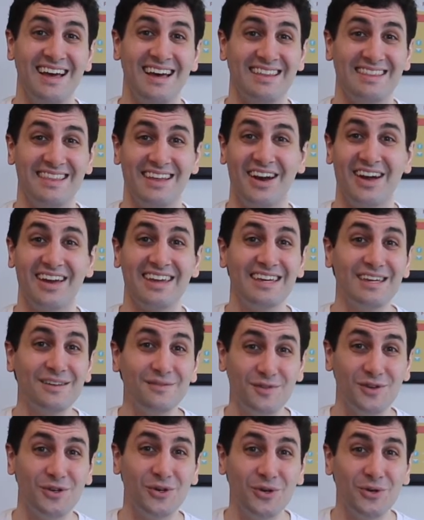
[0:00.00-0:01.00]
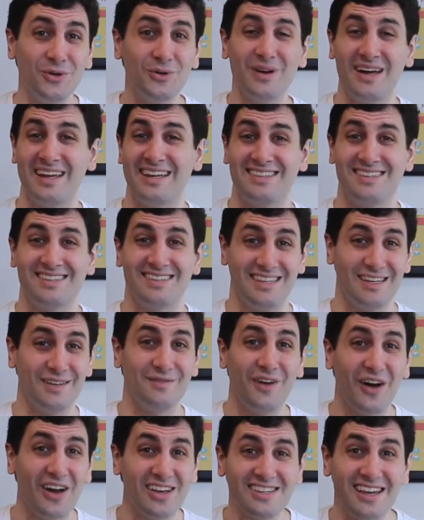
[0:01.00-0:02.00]
that I give you, and it's the
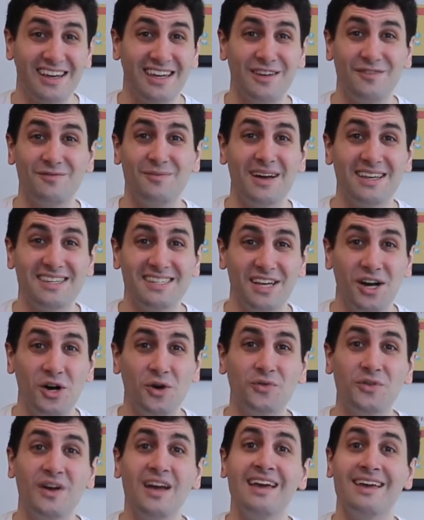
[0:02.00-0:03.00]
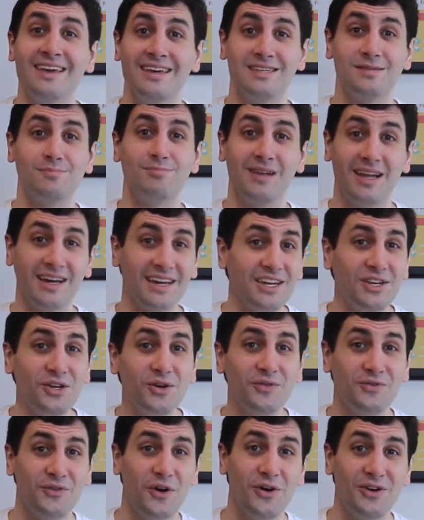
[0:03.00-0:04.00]
advice I give myself, is plug in your
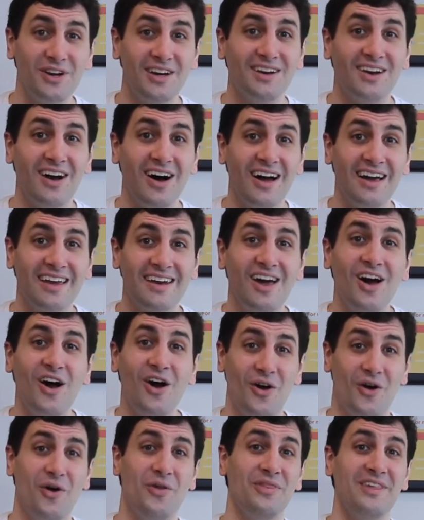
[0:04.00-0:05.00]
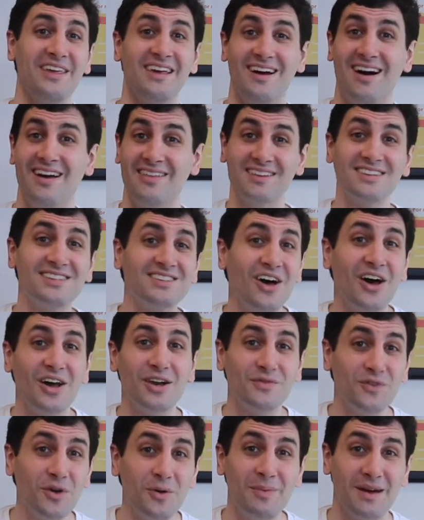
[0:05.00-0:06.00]
phone at night on the other side
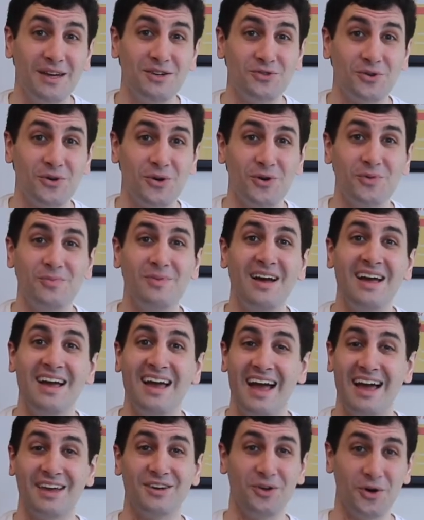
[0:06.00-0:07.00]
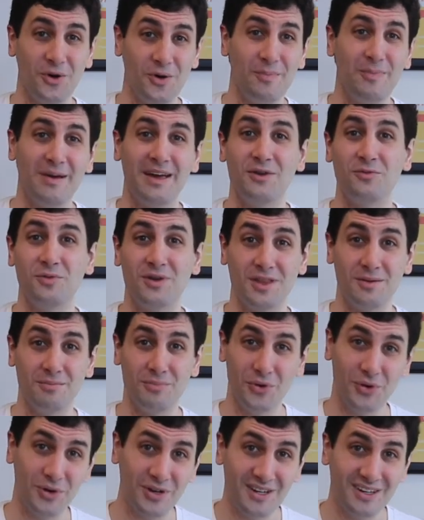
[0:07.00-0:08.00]
of your bedroom and go to bed with a
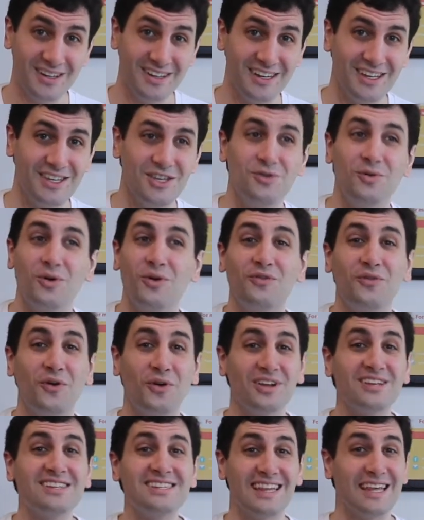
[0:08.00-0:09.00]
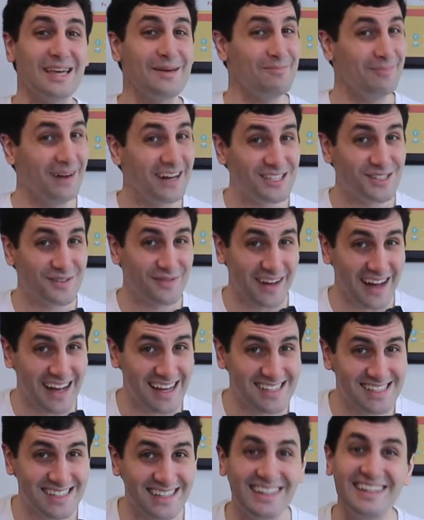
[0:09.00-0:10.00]
book. You will fall asleep much
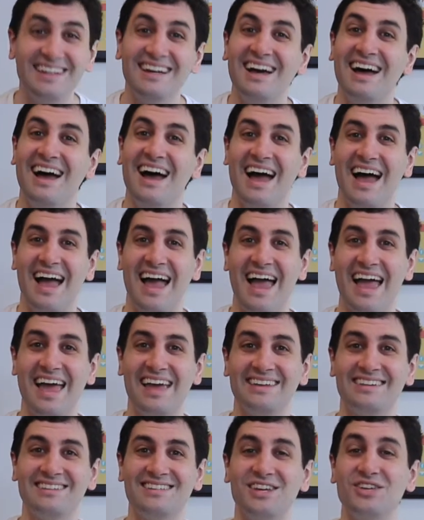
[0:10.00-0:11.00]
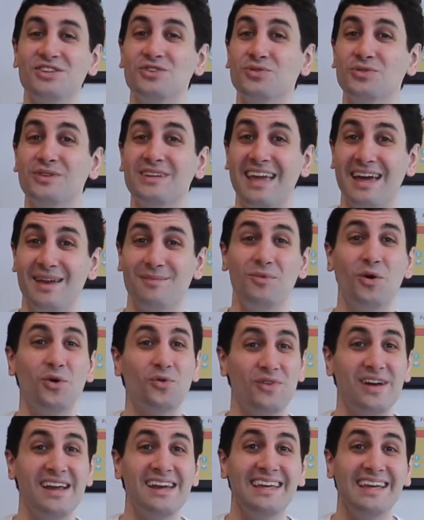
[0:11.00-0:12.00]
faster and you'll get more
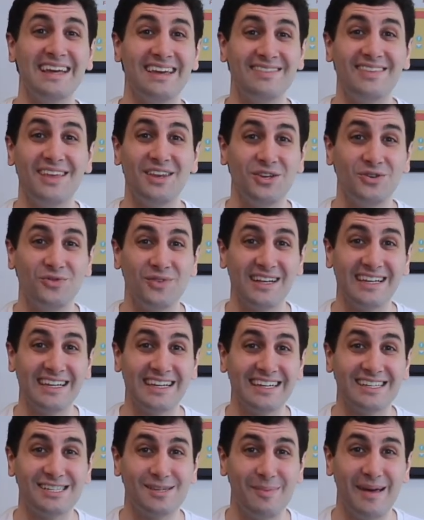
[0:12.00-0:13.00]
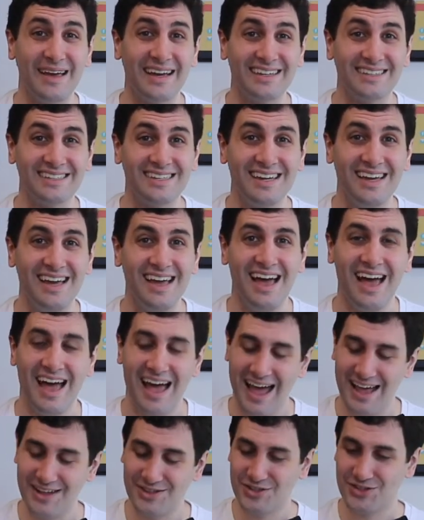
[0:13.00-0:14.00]
reading in than you really expect.
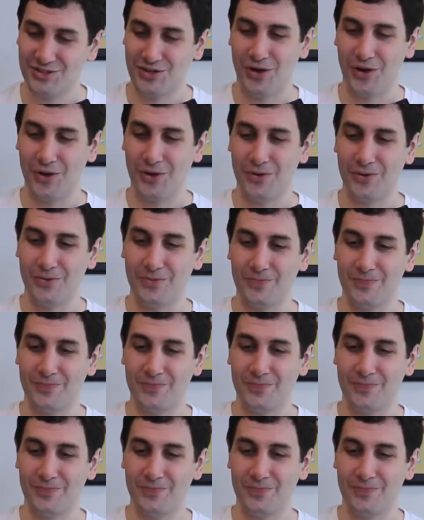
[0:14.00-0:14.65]
And so